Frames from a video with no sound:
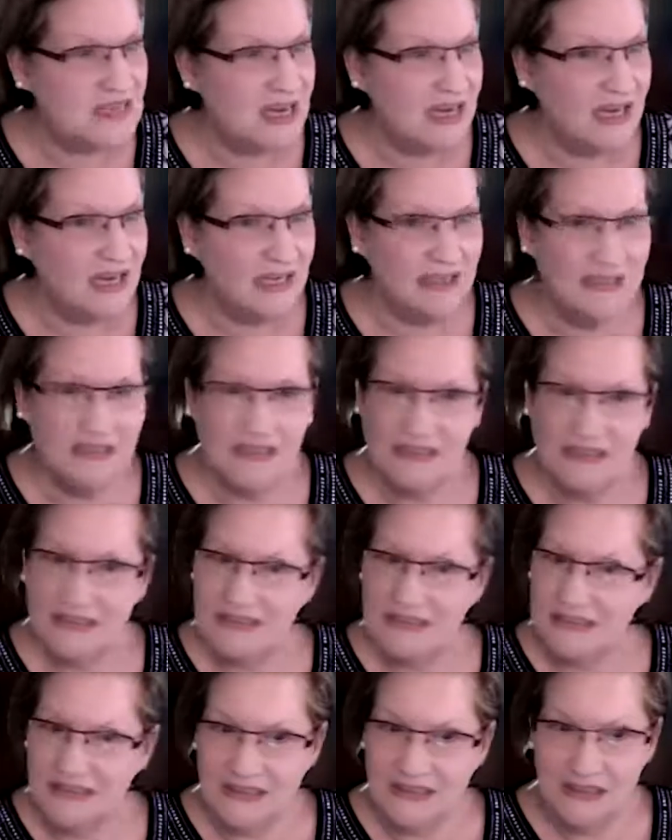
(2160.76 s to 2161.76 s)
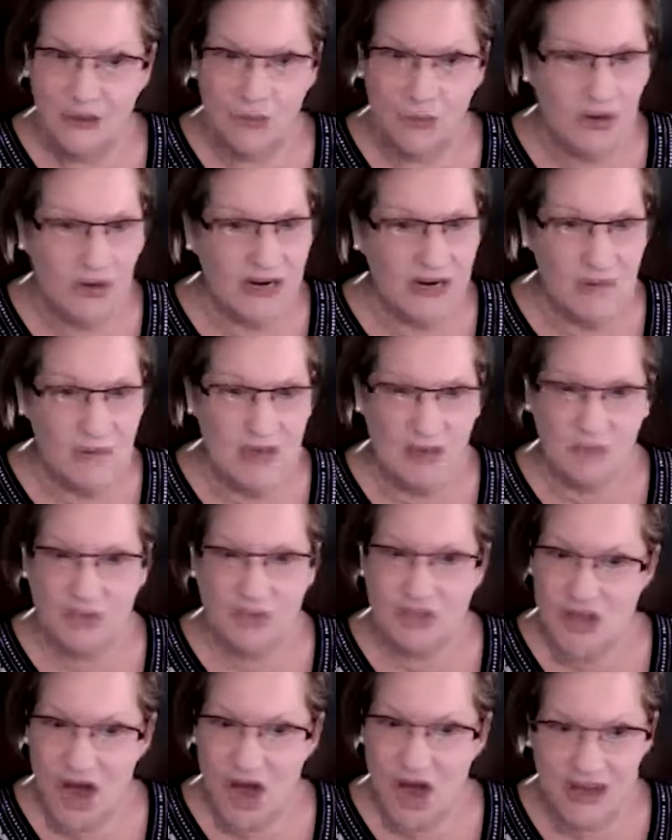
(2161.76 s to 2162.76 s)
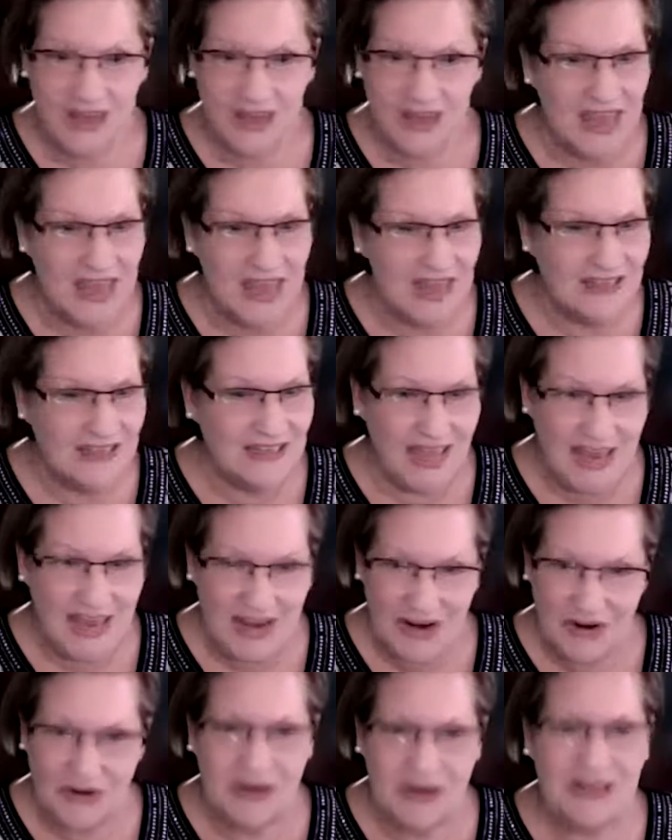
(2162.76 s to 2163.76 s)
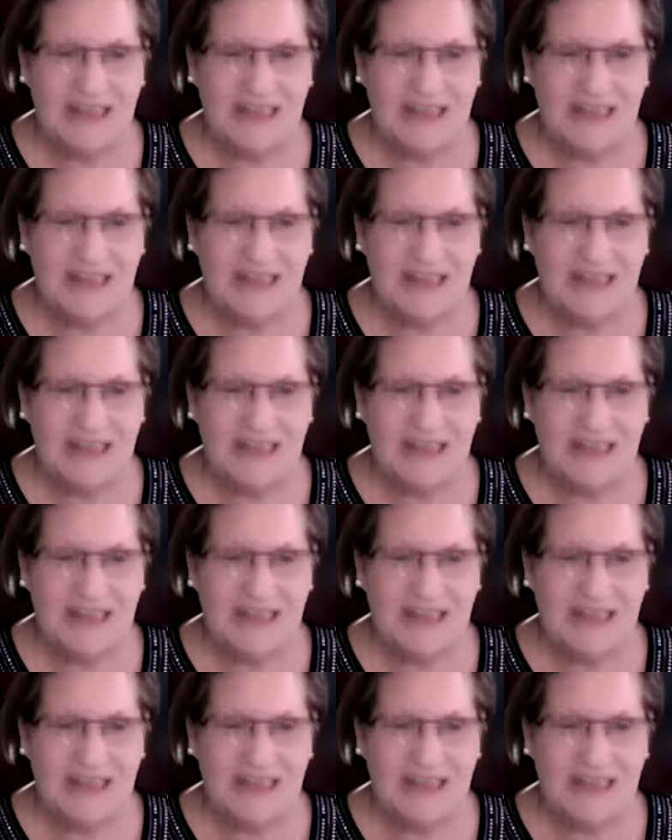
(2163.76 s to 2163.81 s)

uh, we're going to be able to talk again later.